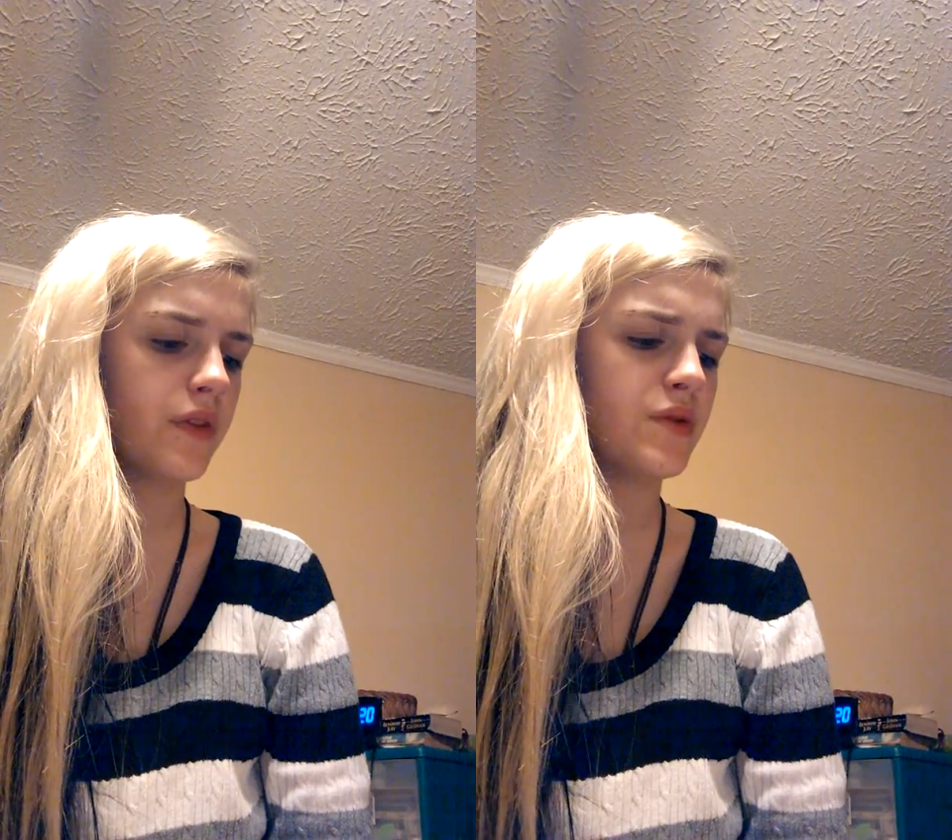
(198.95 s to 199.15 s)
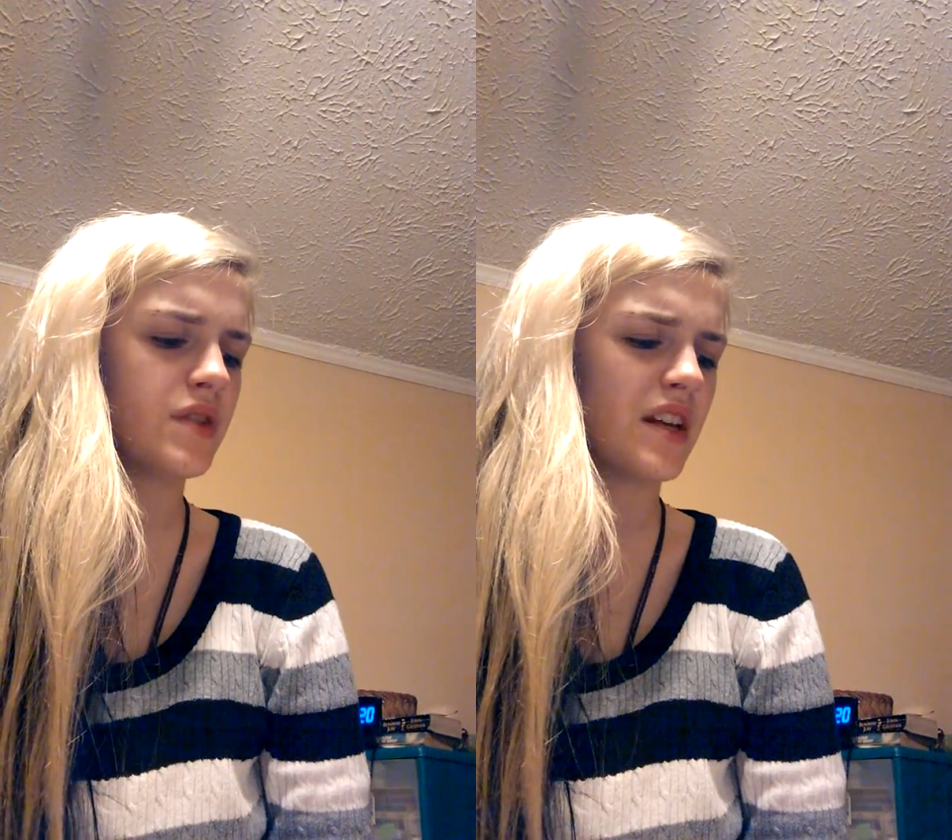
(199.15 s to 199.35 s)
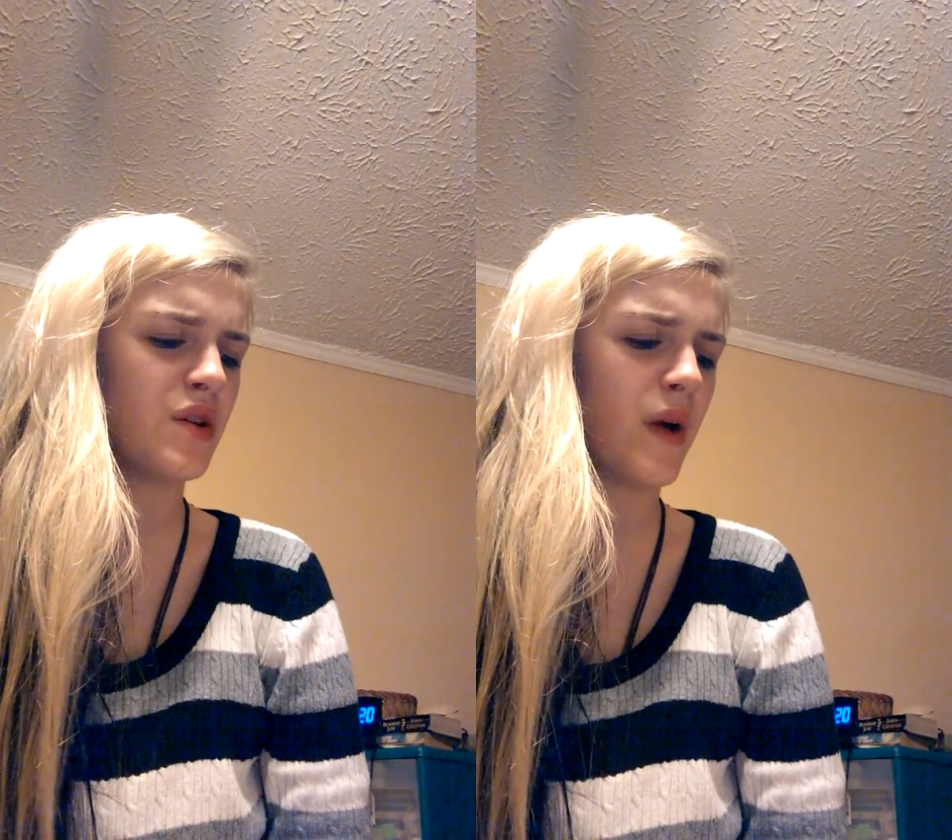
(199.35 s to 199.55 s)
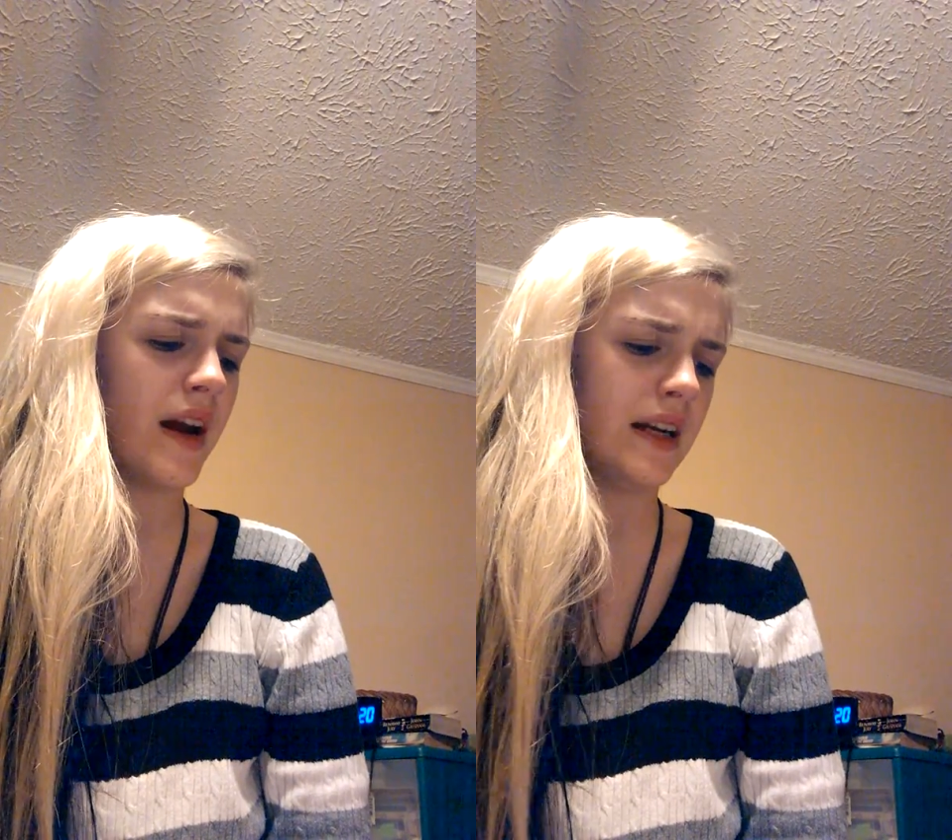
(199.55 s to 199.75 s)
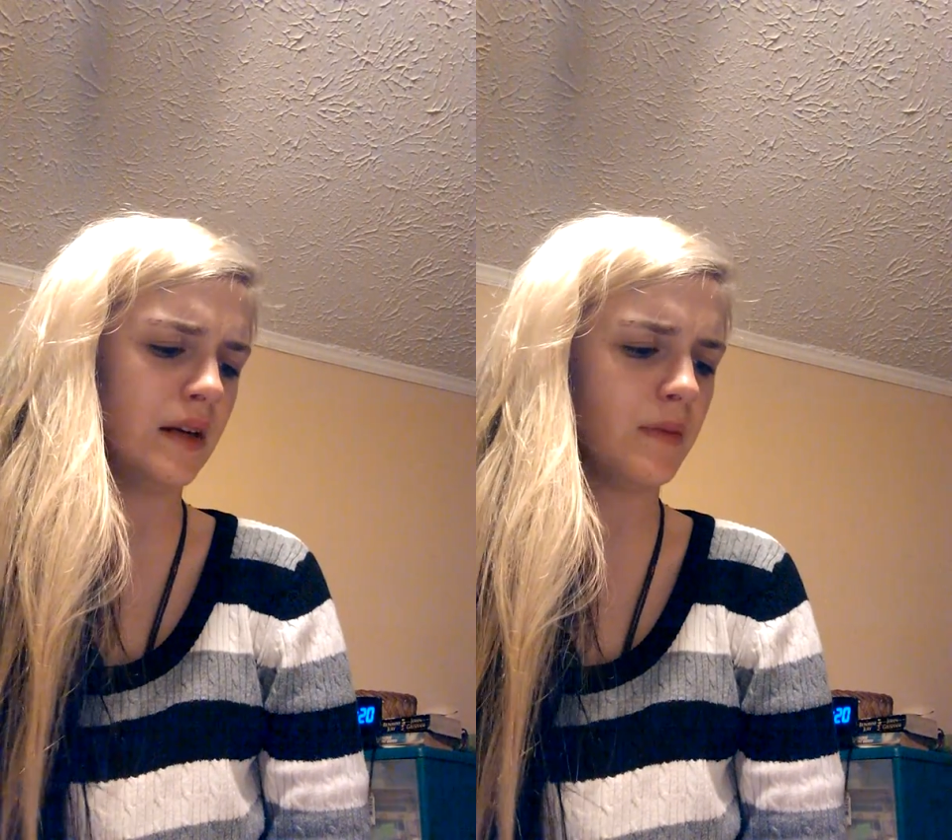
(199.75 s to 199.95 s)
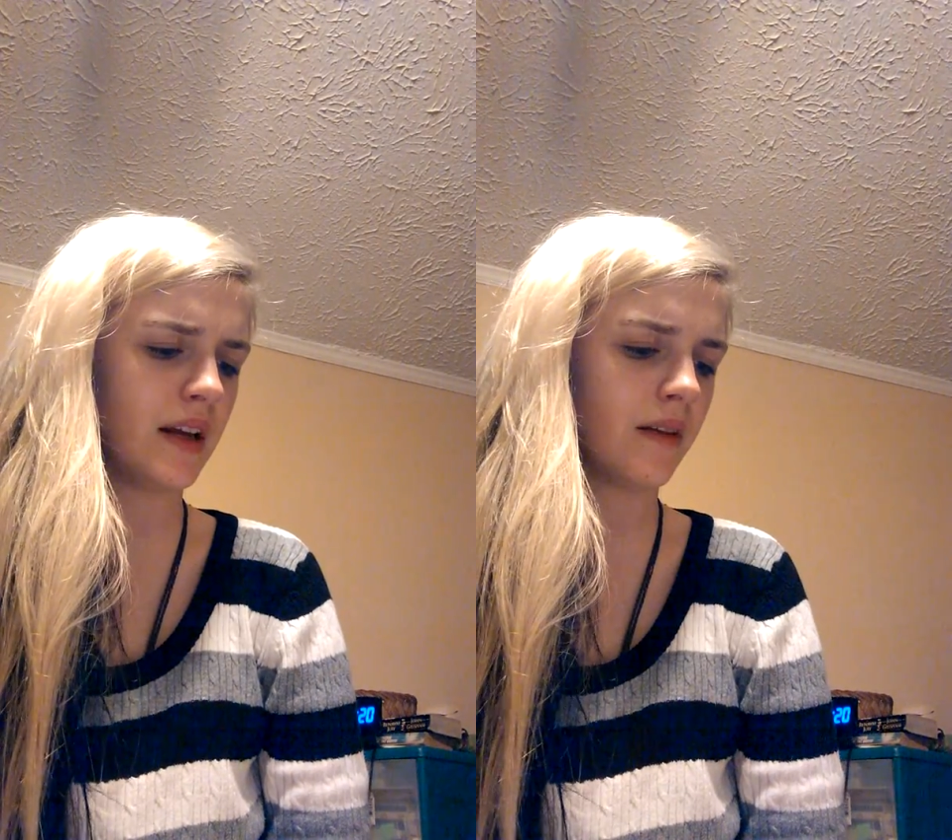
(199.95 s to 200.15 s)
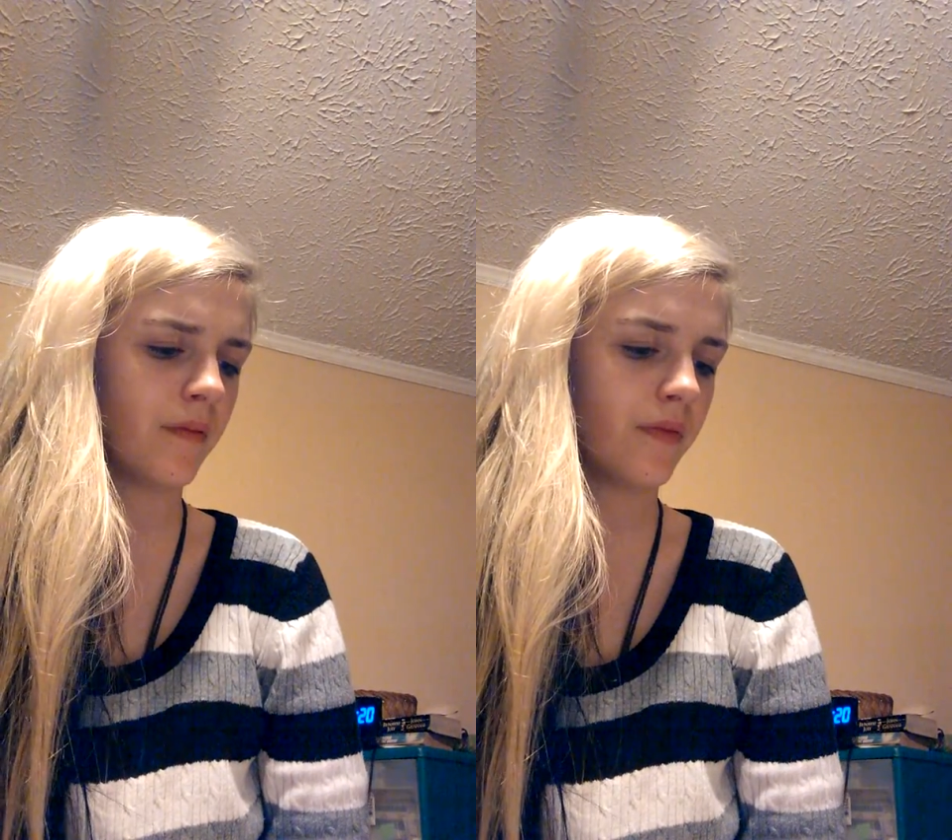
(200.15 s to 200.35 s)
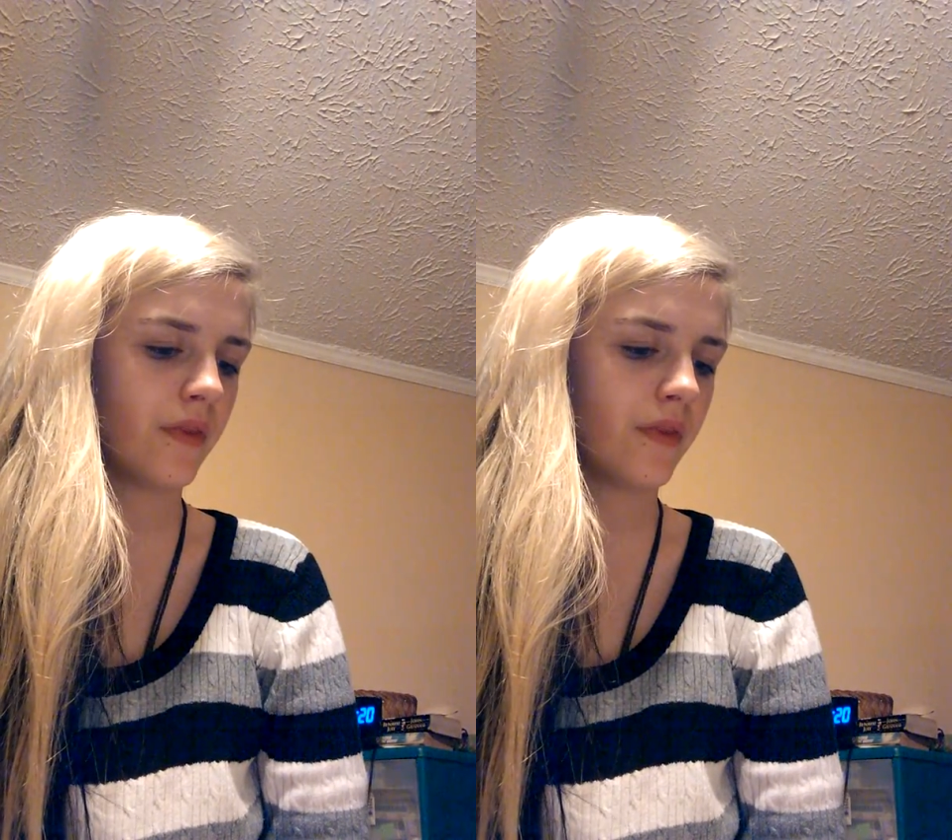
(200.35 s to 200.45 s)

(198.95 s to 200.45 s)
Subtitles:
you said you hated me.